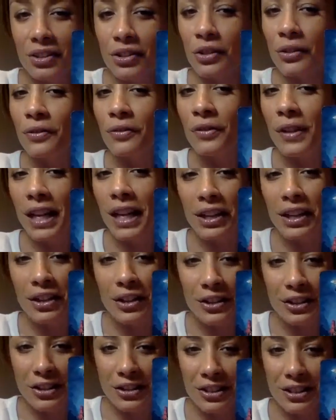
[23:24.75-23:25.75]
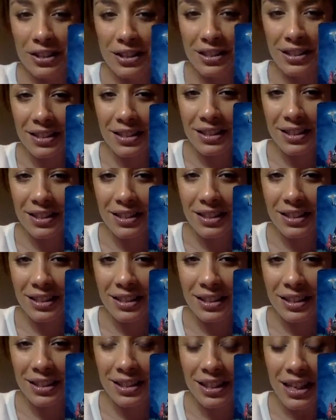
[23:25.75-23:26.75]
The 2 figures.
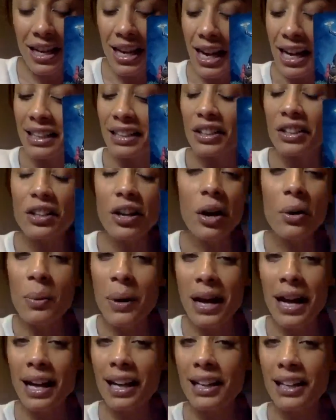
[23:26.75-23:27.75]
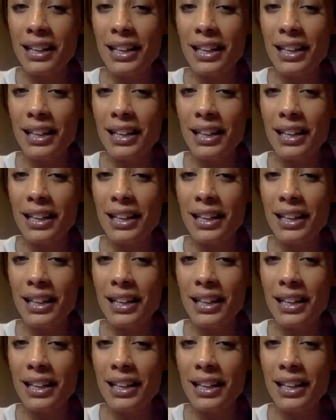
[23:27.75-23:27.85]
And you know what?